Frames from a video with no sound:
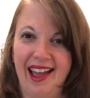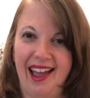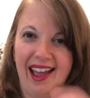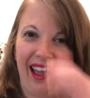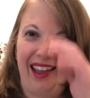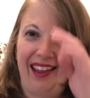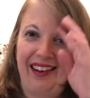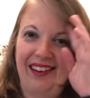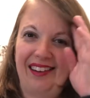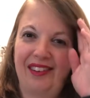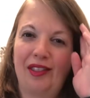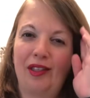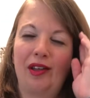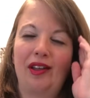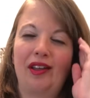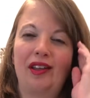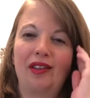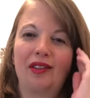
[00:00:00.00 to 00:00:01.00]
and
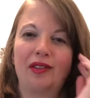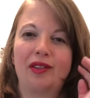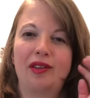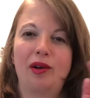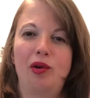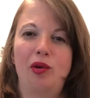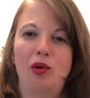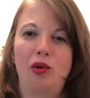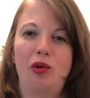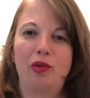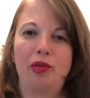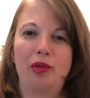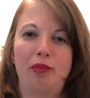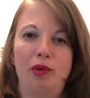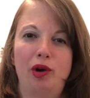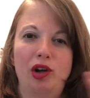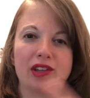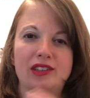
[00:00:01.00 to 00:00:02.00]
the
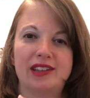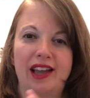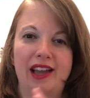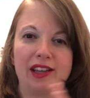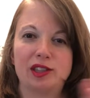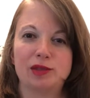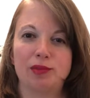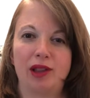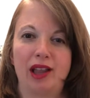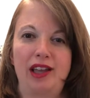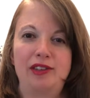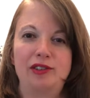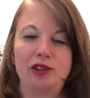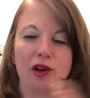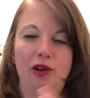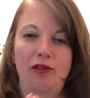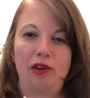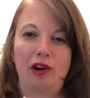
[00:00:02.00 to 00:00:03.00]
book takes
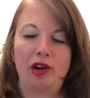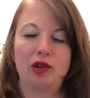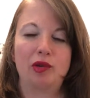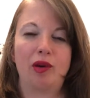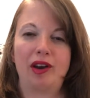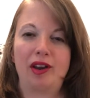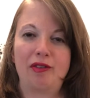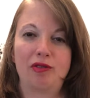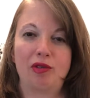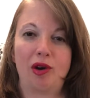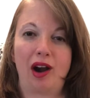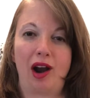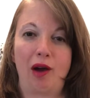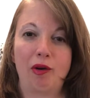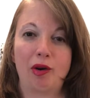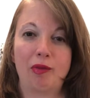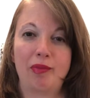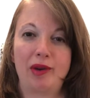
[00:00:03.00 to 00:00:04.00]
place over a
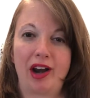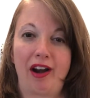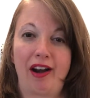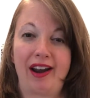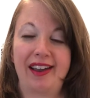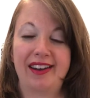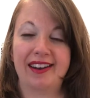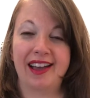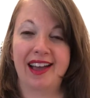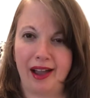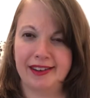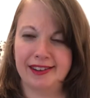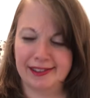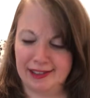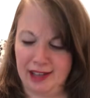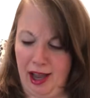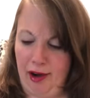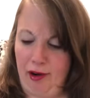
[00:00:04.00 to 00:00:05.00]
24-hour period. I
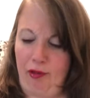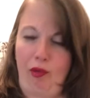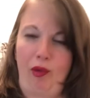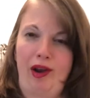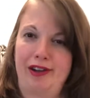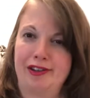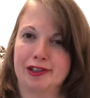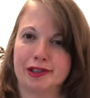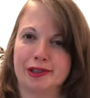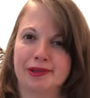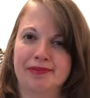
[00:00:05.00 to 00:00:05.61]
just kind of wish